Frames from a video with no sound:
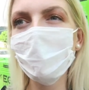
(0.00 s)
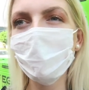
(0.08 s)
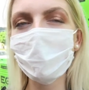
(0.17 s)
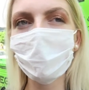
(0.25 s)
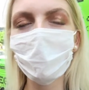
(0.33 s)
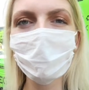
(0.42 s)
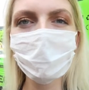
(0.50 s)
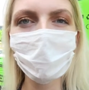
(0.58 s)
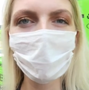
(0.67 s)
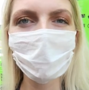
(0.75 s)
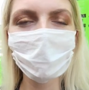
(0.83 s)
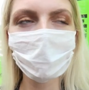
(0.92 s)
We're going to
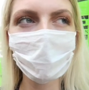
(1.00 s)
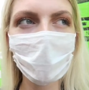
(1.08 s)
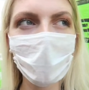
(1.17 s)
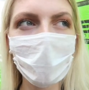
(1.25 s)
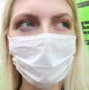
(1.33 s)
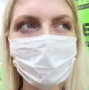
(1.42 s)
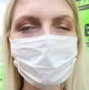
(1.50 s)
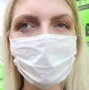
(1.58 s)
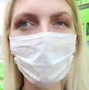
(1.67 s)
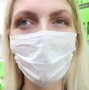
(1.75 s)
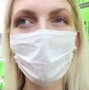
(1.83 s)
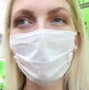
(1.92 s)
paint our house,
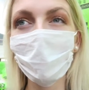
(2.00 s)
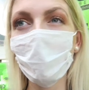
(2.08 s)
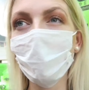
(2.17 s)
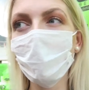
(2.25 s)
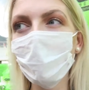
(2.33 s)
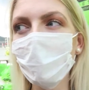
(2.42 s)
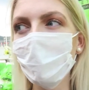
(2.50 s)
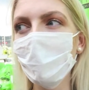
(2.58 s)
so we have a look.